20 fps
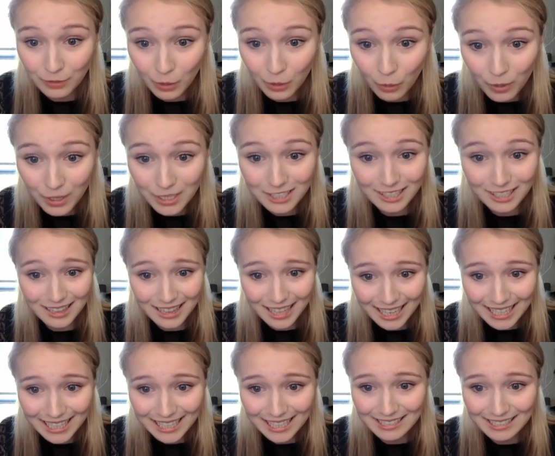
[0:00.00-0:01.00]
lords
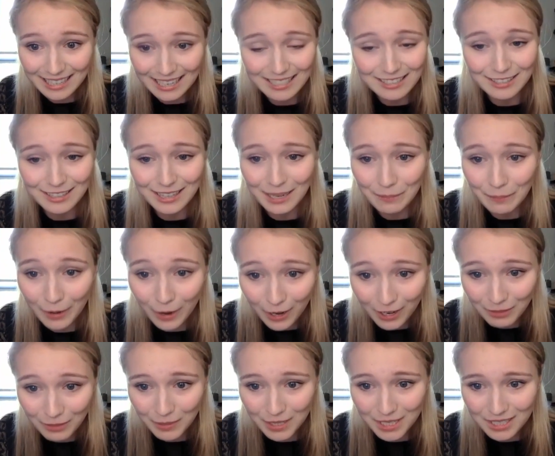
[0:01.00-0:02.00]
ladies enter the
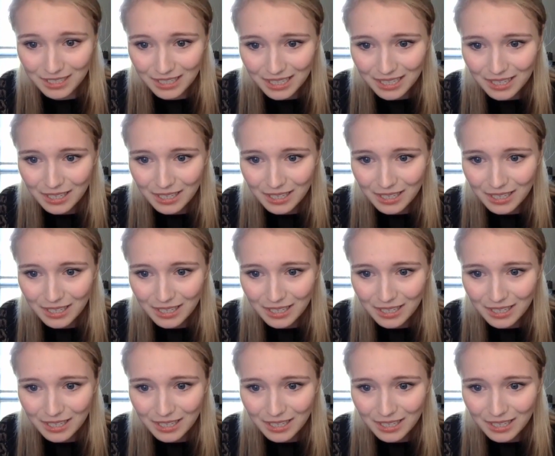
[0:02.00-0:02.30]
apartment,